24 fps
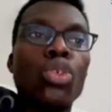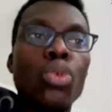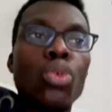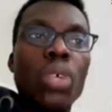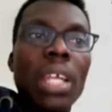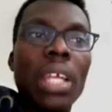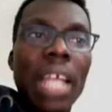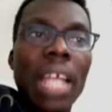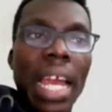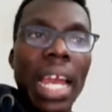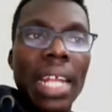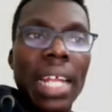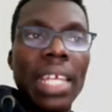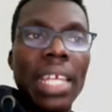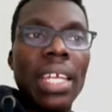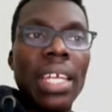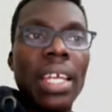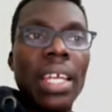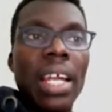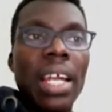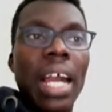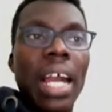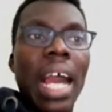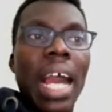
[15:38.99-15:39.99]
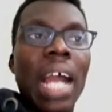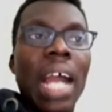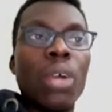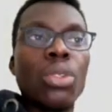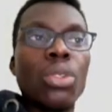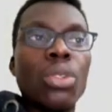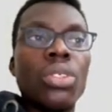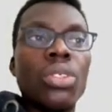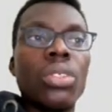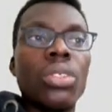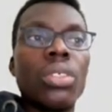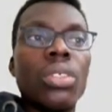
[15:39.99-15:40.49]
to carry
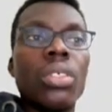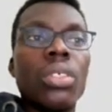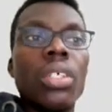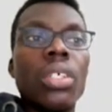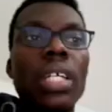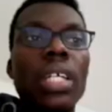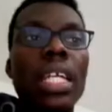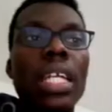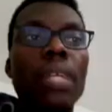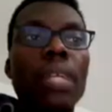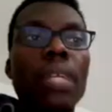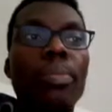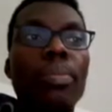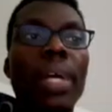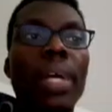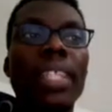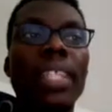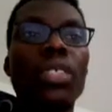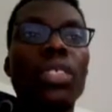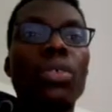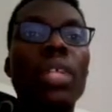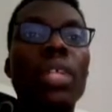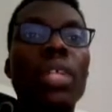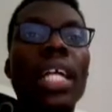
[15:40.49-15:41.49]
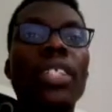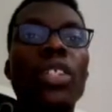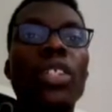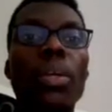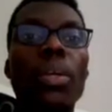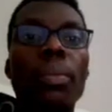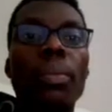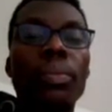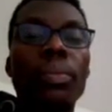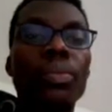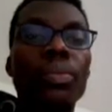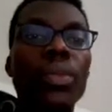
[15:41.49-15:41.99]
out a particular
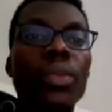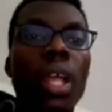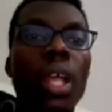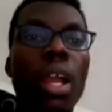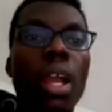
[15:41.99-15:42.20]
job.